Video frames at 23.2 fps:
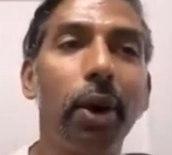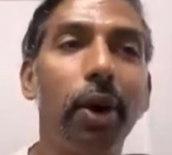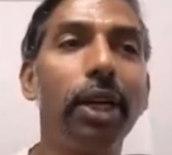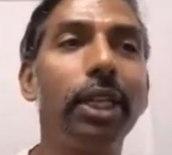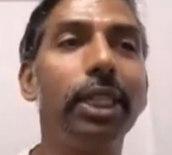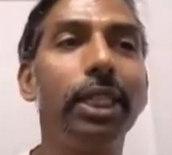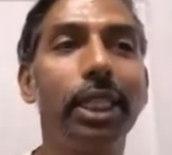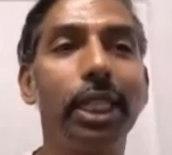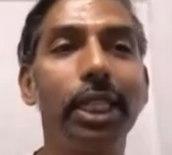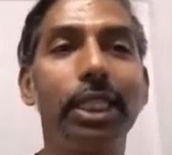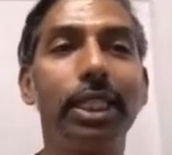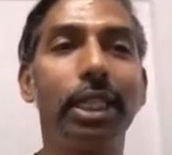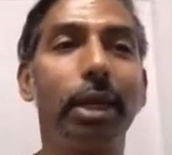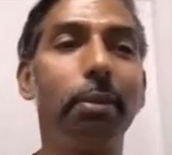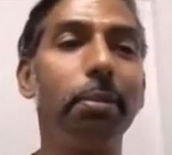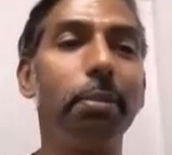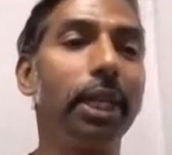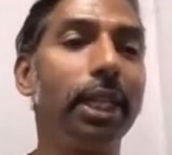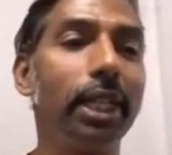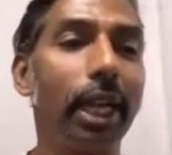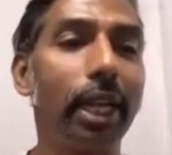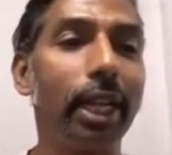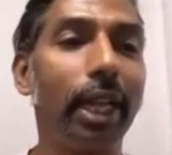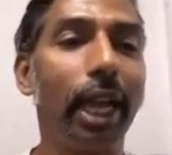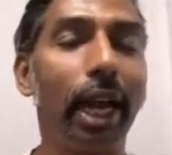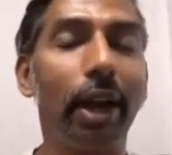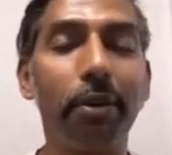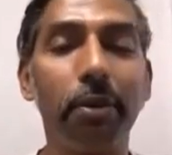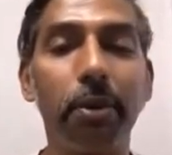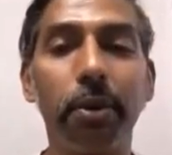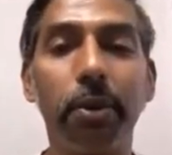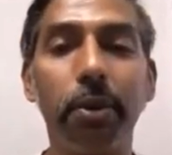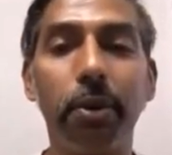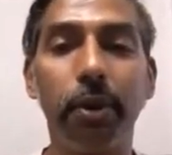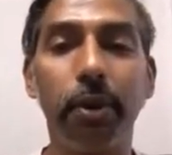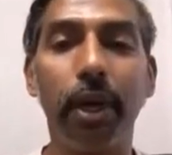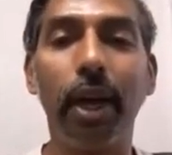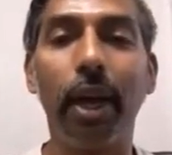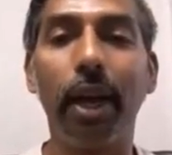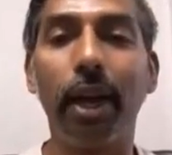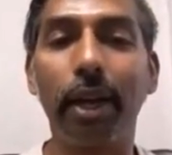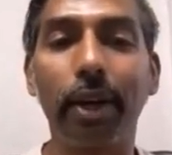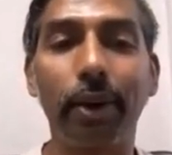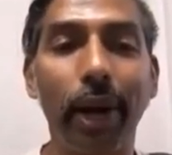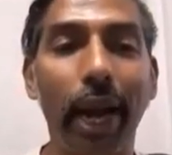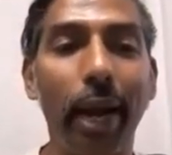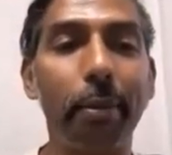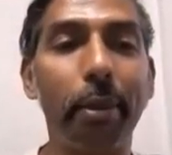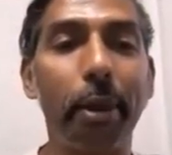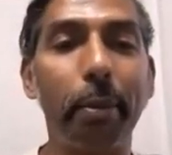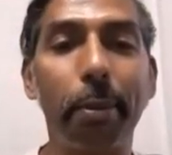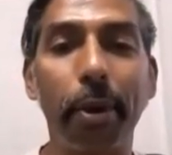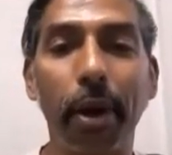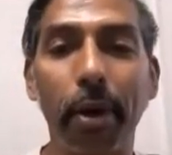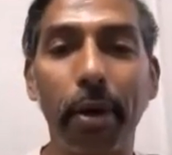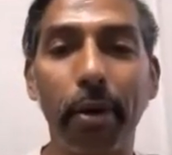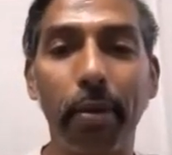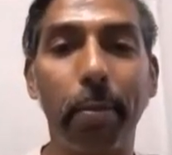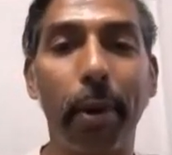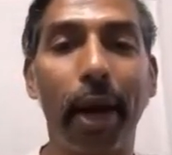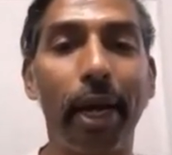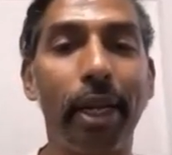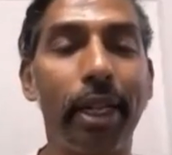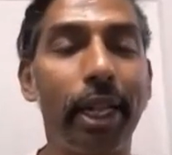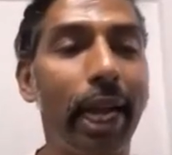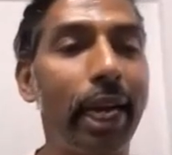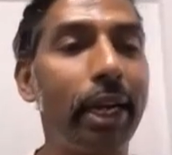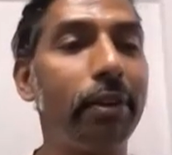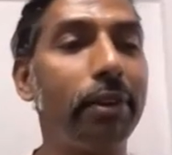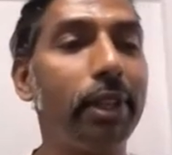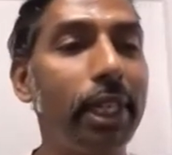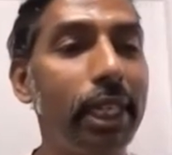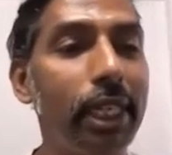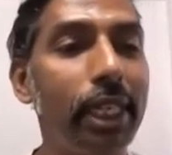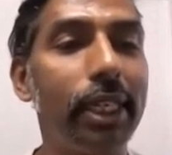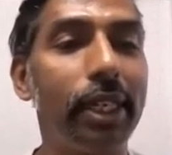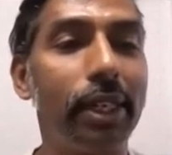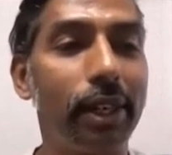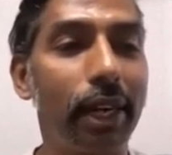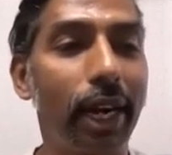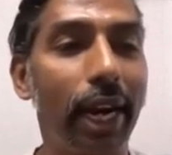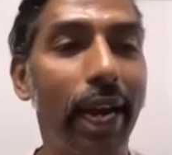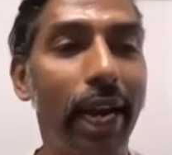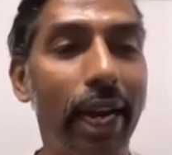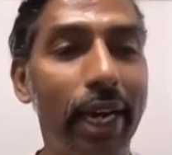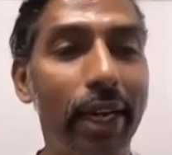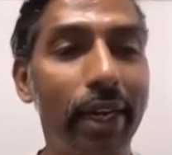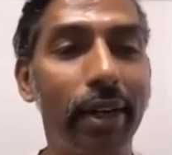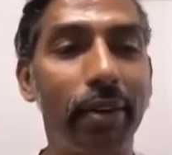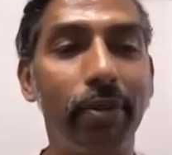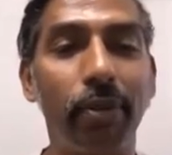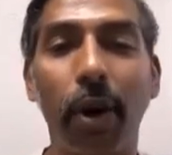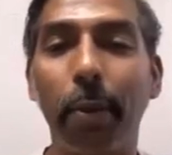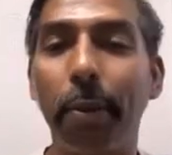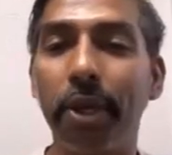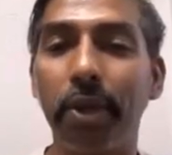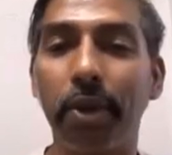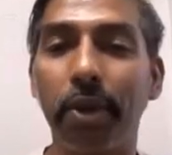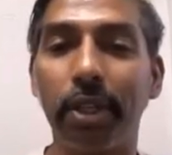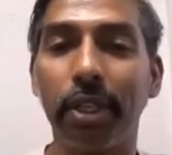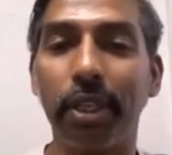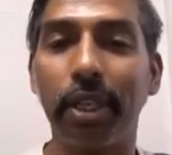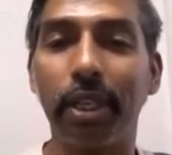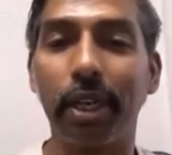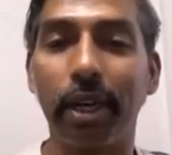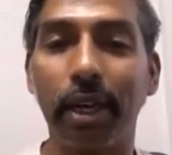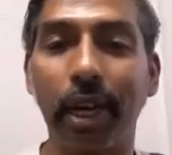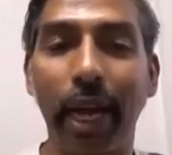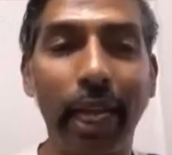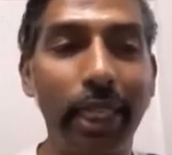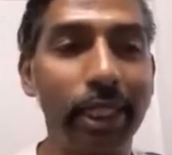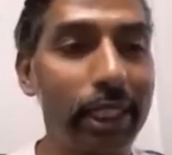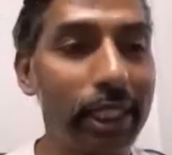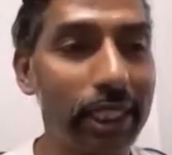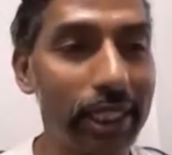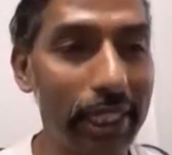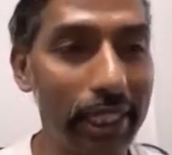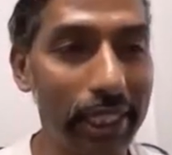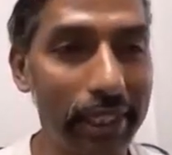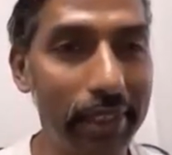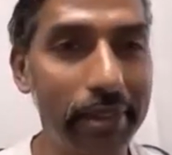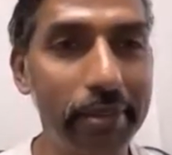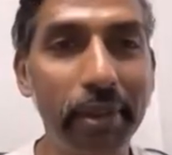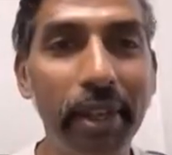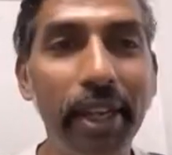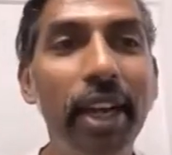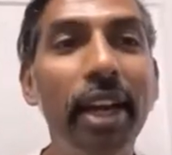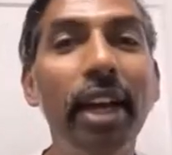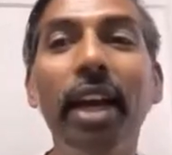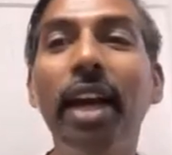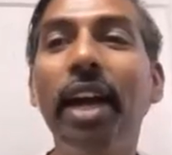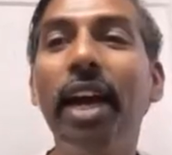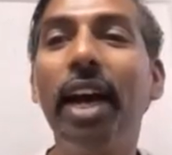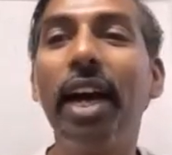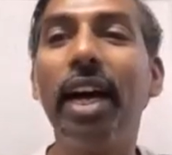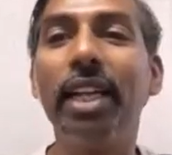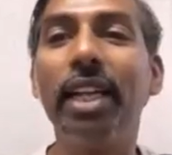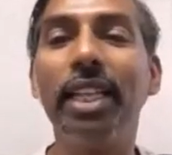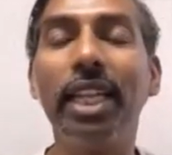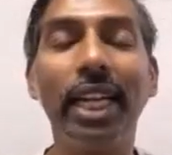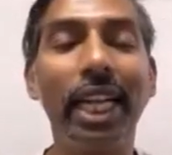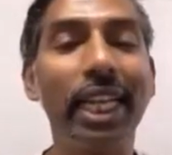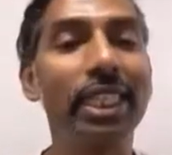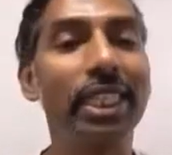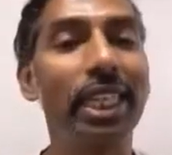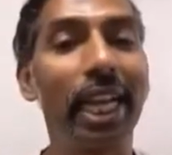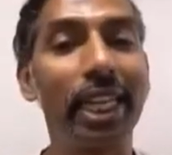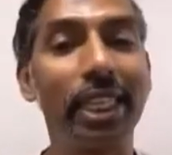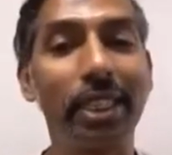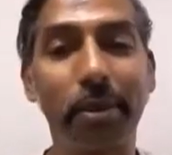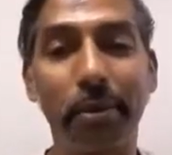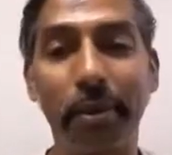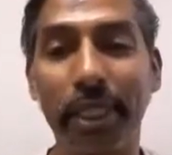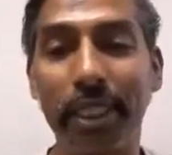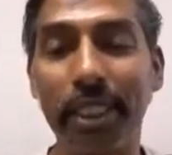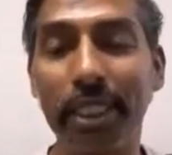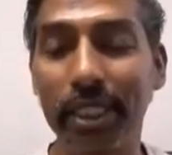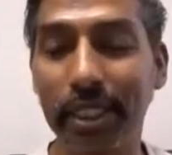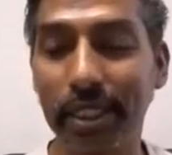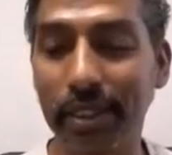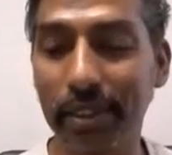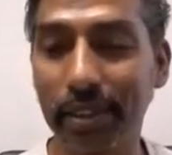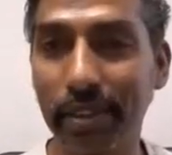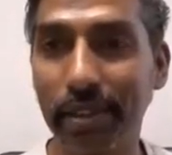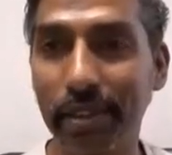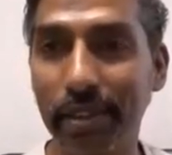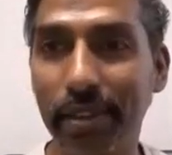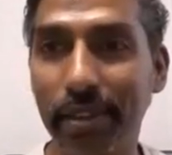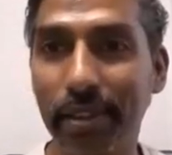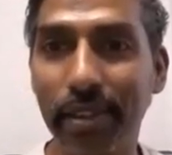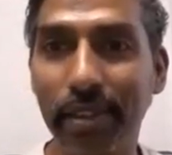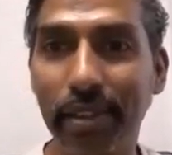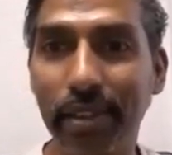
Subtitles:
and not just something that they have to cram up by the end of the year and vomit on the answer sheet. The next slide, please.